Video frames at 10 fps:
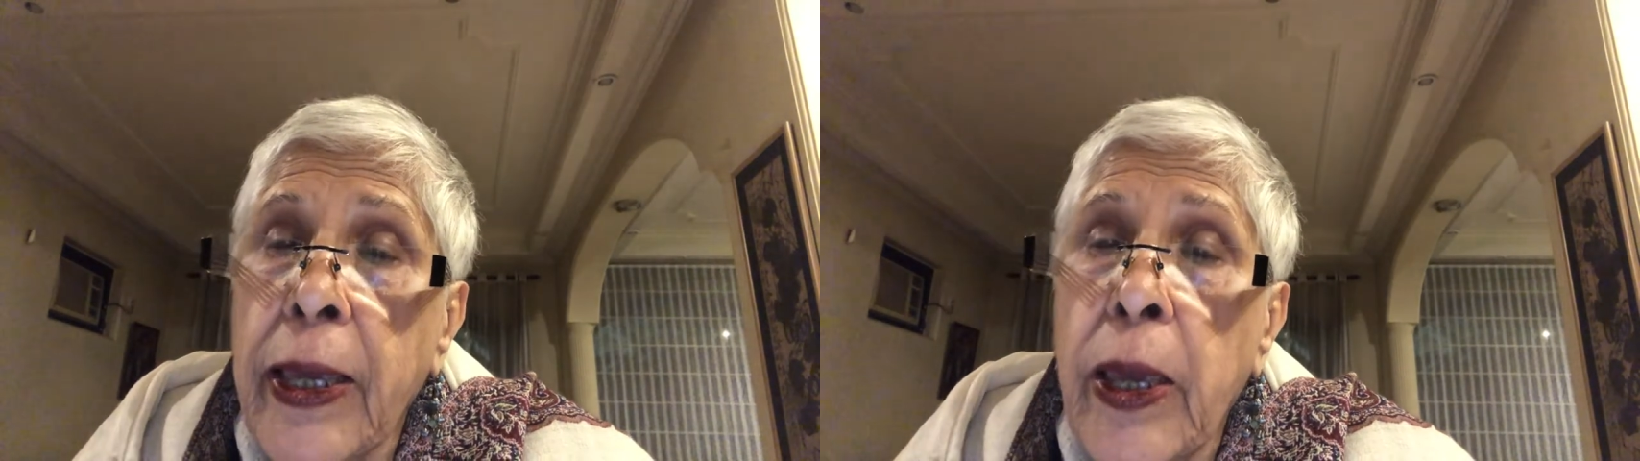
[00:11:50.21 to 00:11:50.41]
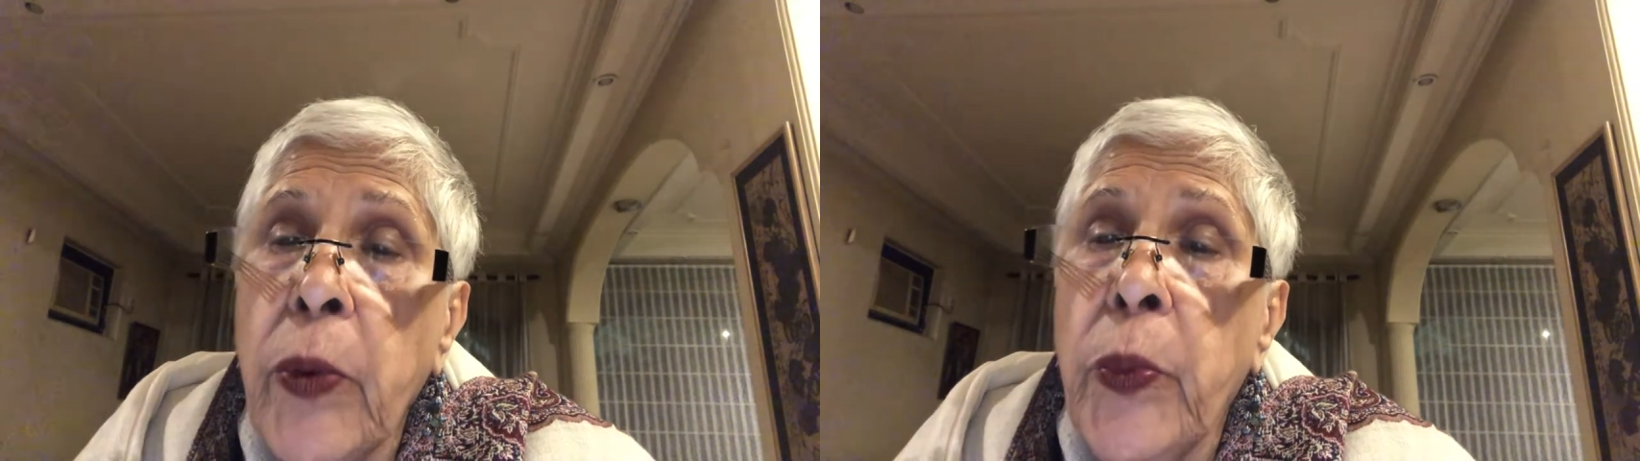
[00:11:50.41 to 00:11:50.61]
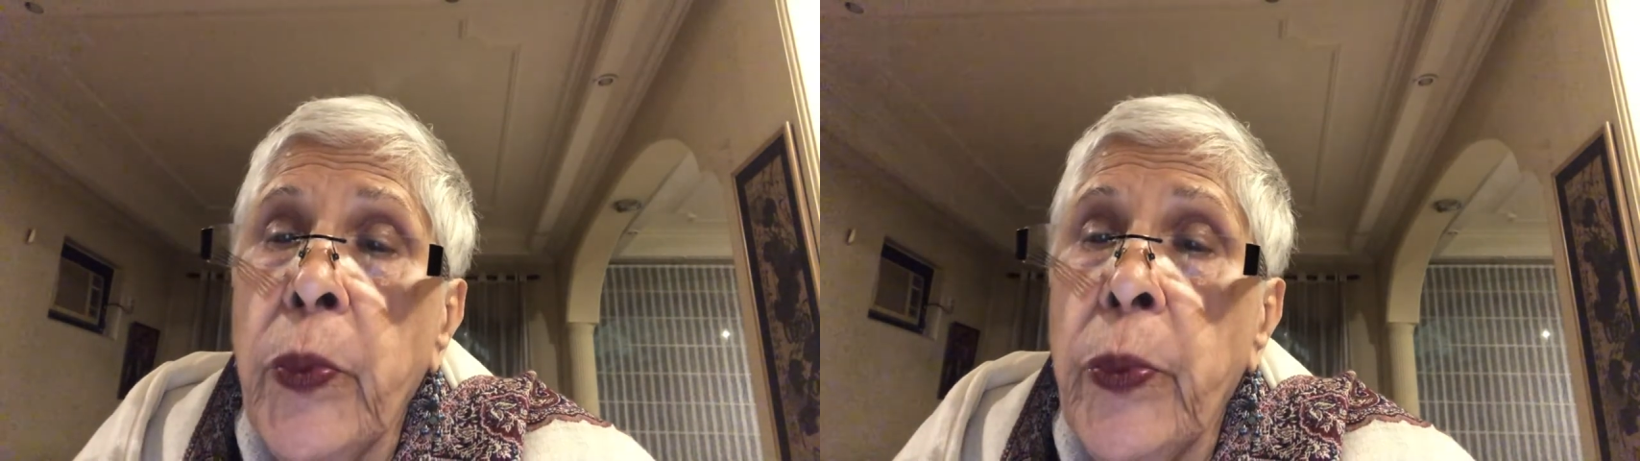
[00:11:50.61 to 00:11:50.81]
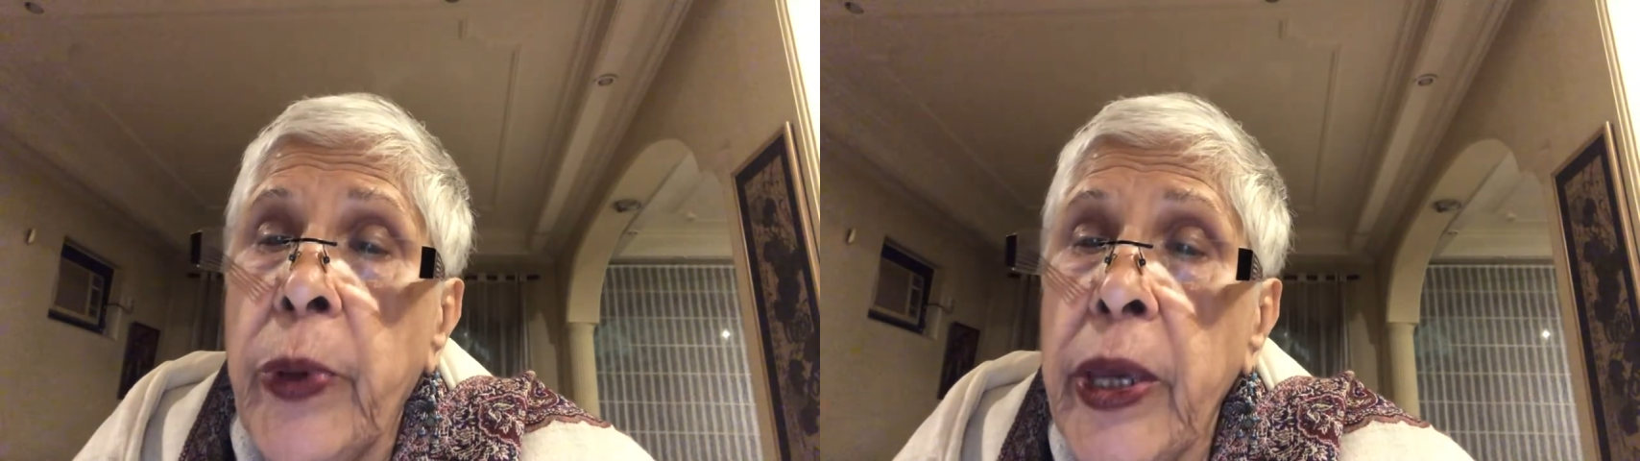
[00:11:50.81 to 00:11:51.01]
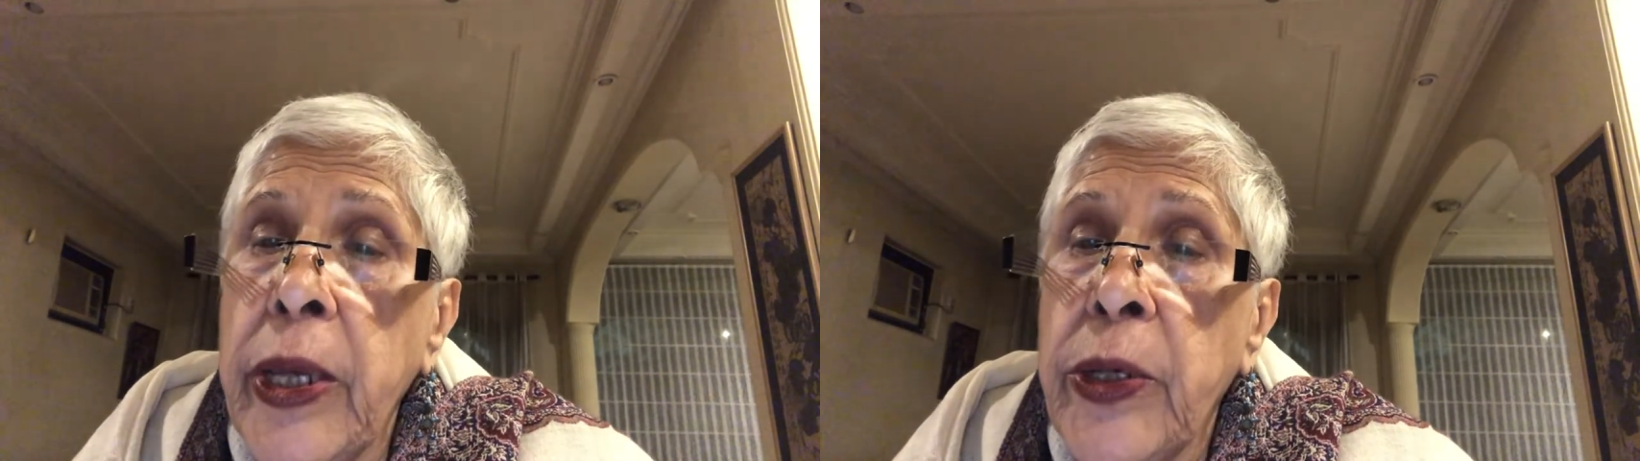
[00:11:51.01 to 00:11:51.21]
gave
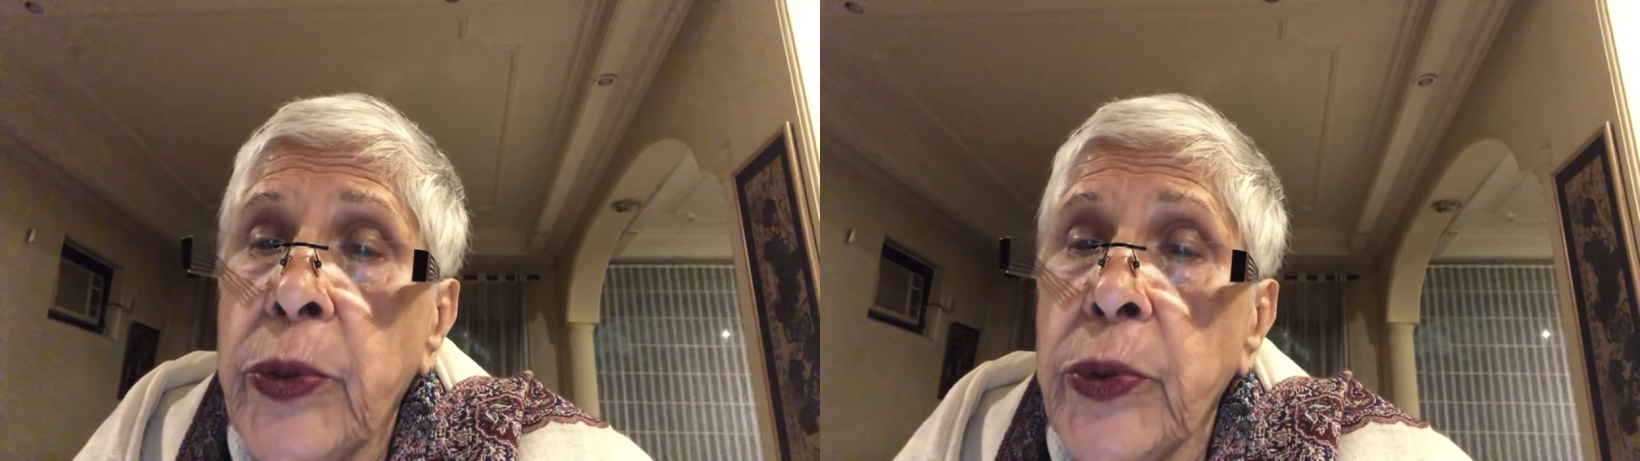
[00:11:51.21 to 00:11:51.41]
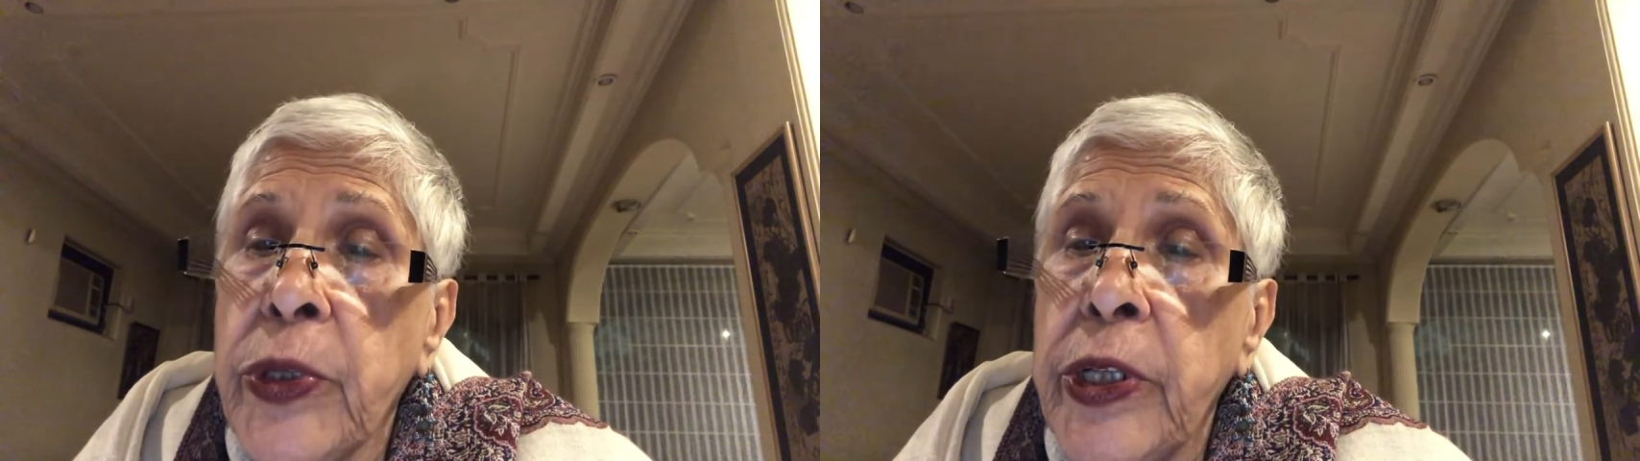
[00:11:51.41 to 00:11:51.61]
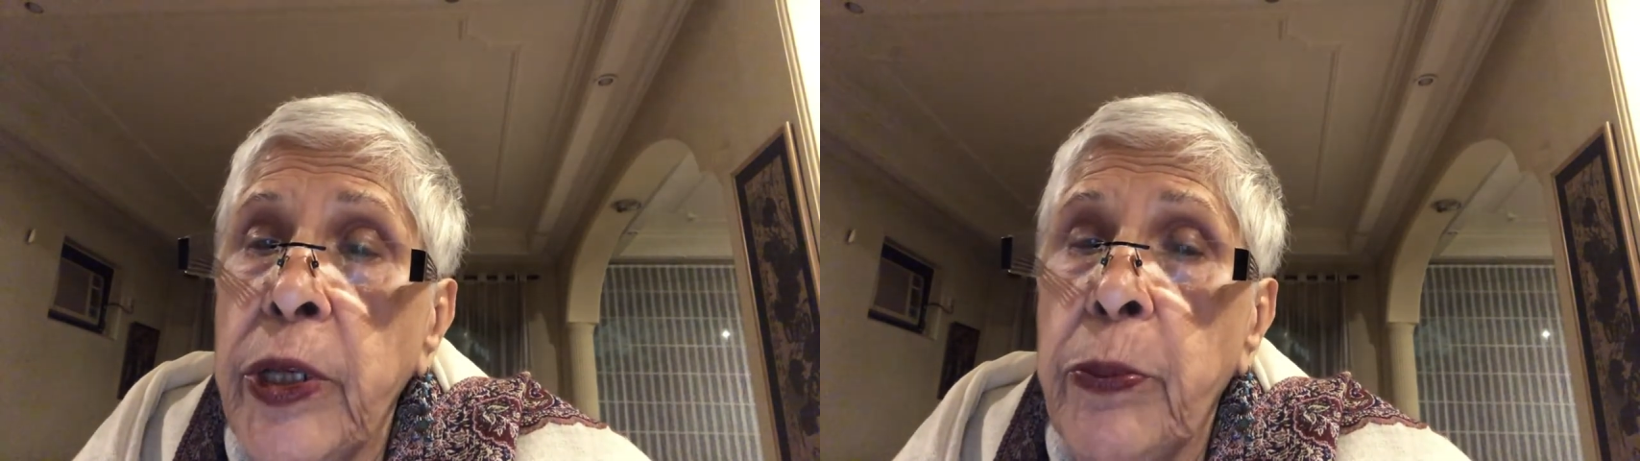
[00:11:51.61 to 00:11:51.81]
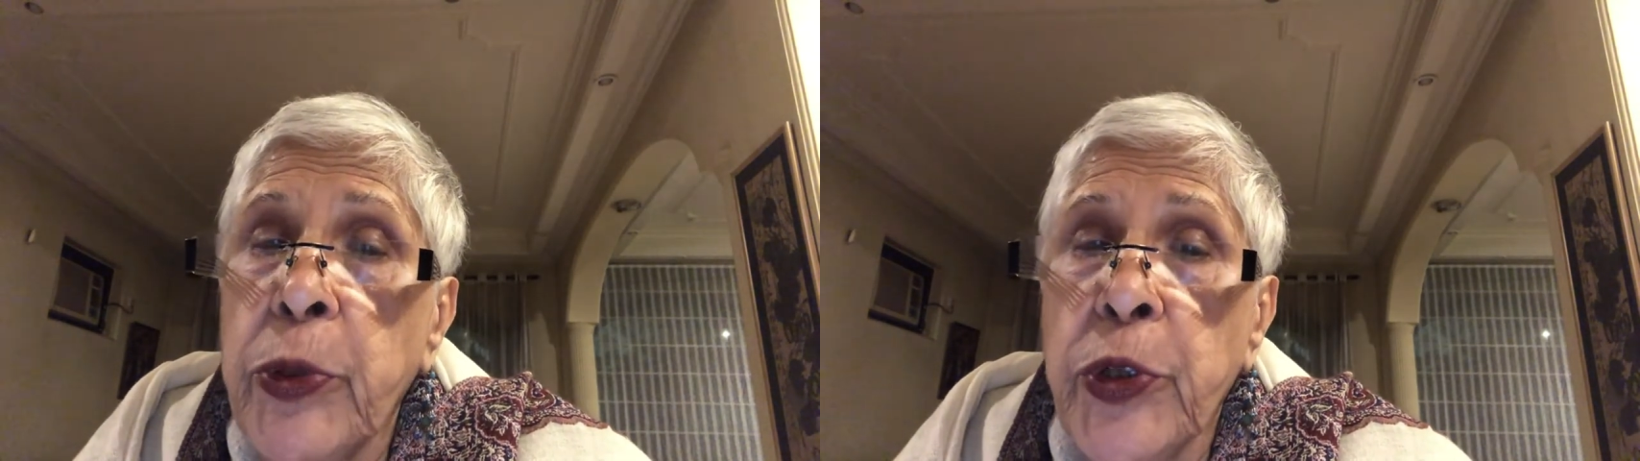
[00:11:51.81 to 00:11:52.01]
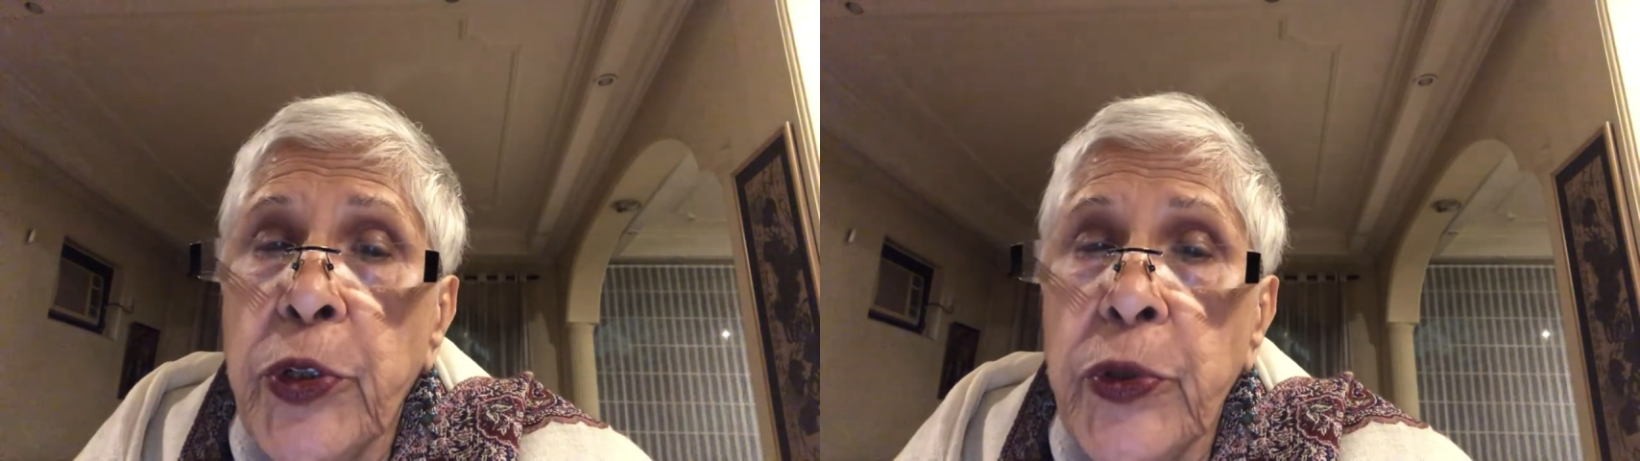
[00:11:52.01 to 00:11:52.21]
way to tea
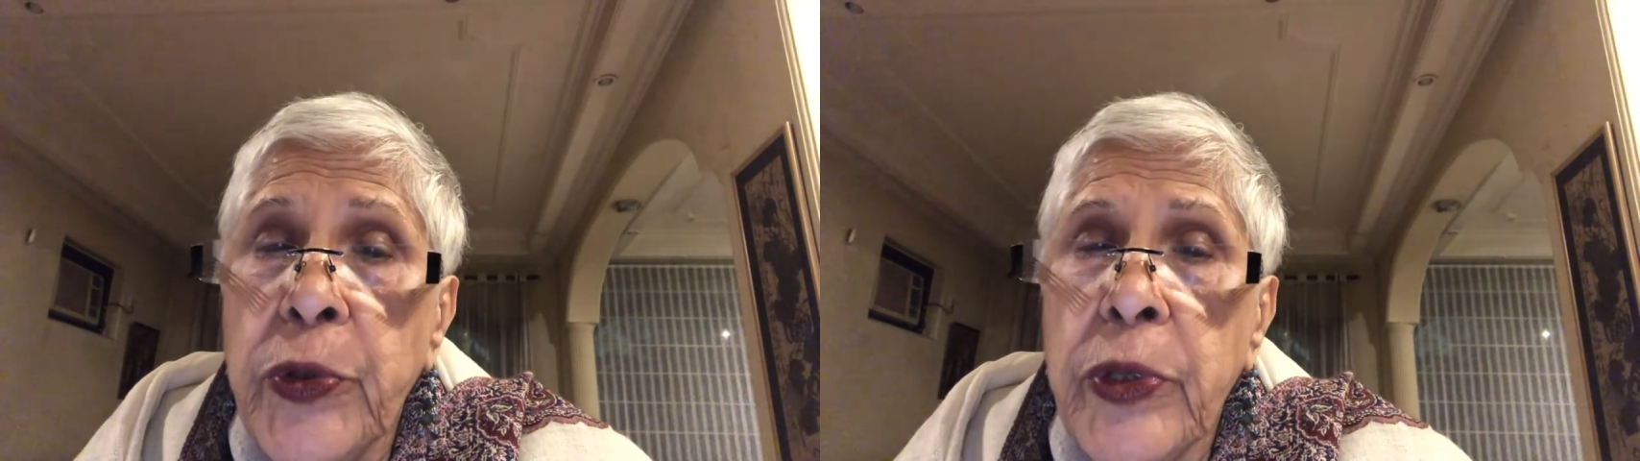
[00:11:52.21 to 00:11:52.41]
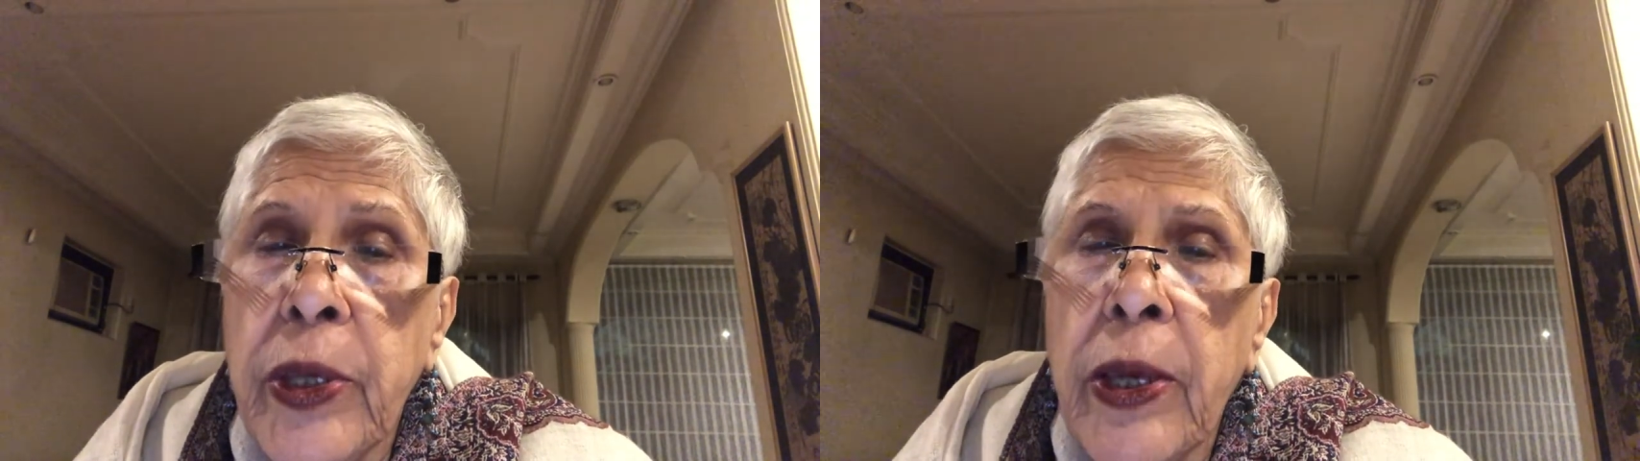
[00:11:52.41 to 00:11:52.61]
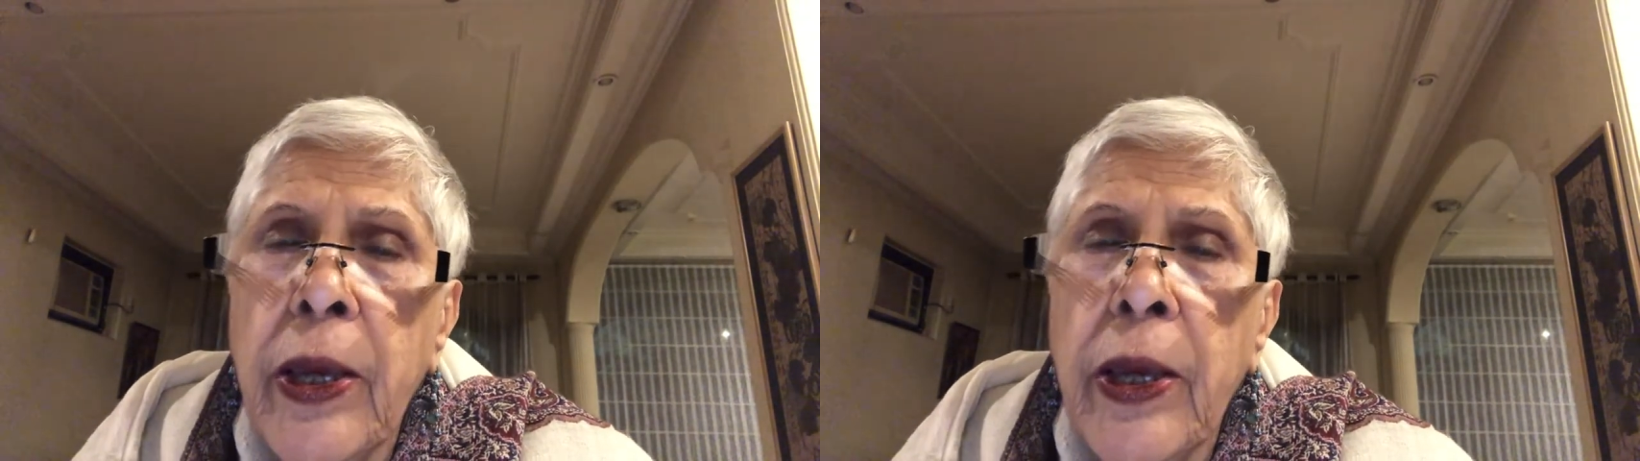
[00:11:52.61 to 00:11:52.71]
bushes.